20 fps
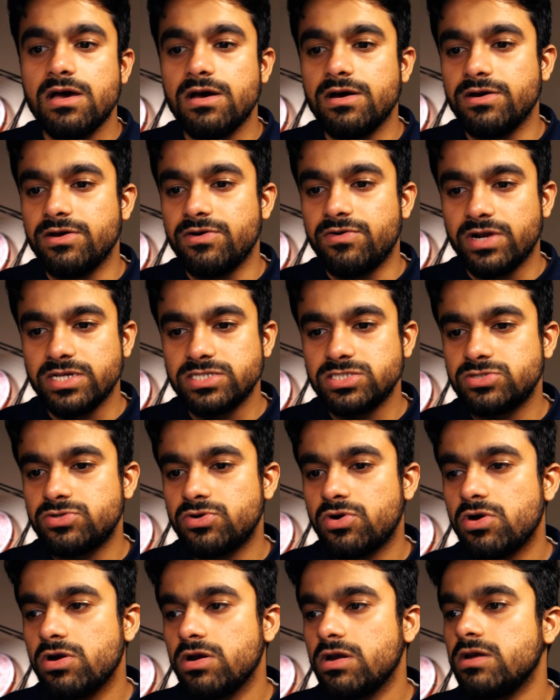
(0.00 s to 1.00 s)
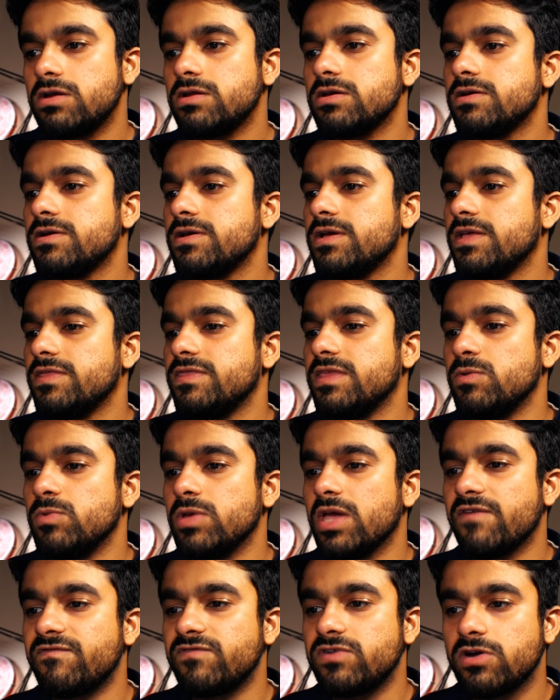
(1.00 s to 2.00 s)
a restaurant. Then we
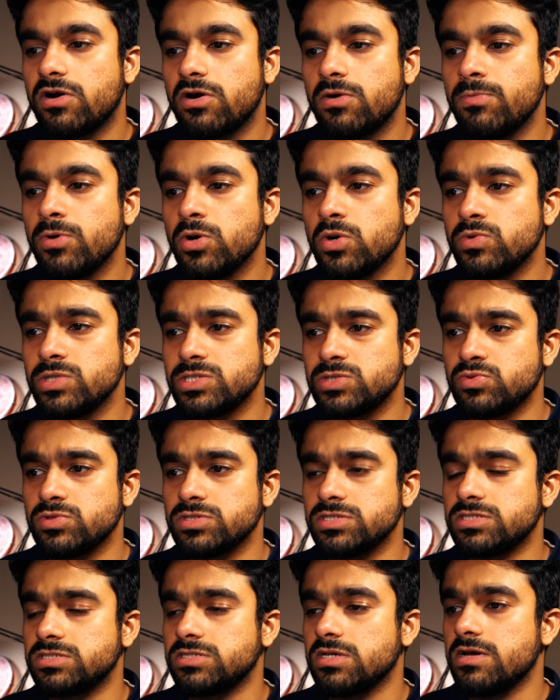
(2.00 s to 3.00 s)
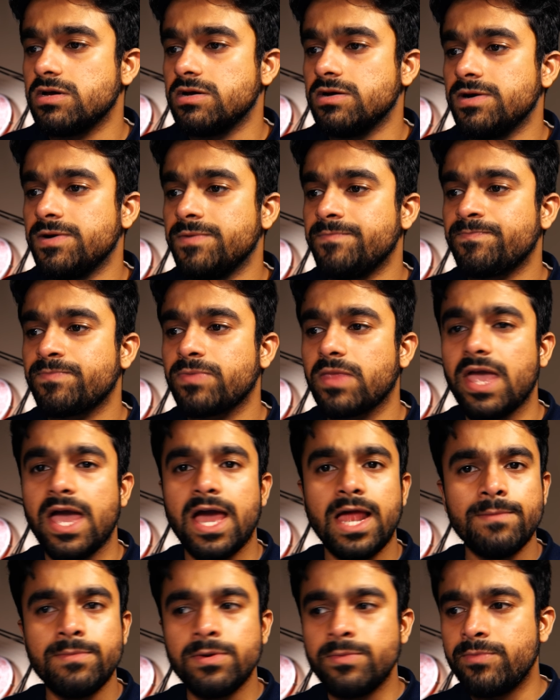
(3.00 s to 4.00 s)
have Turbo, which was
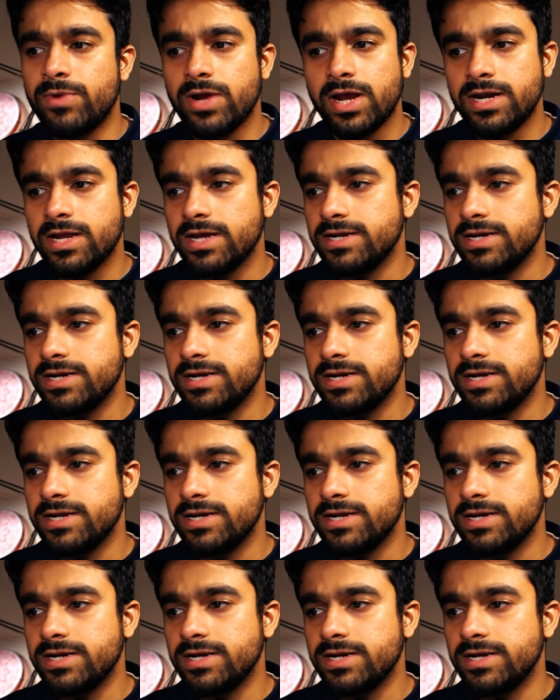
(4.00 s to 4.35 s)
album brand